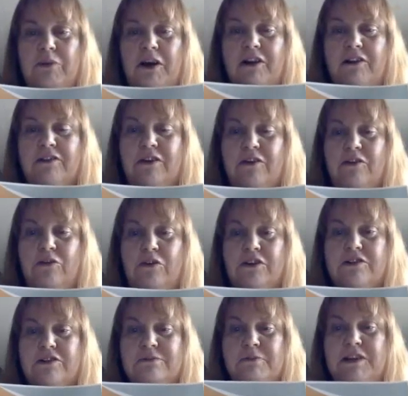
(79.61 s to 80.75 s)
part of the
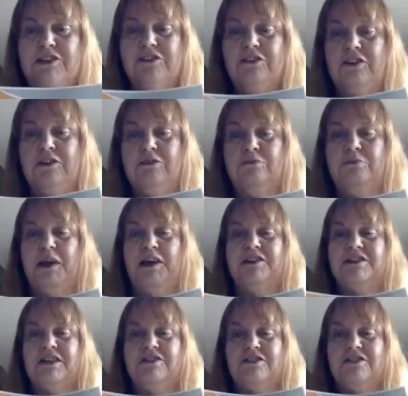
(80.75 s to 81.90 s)
course, make sure you pay
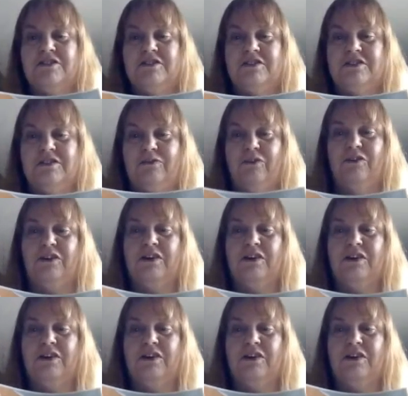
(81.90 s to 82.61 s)
attention to different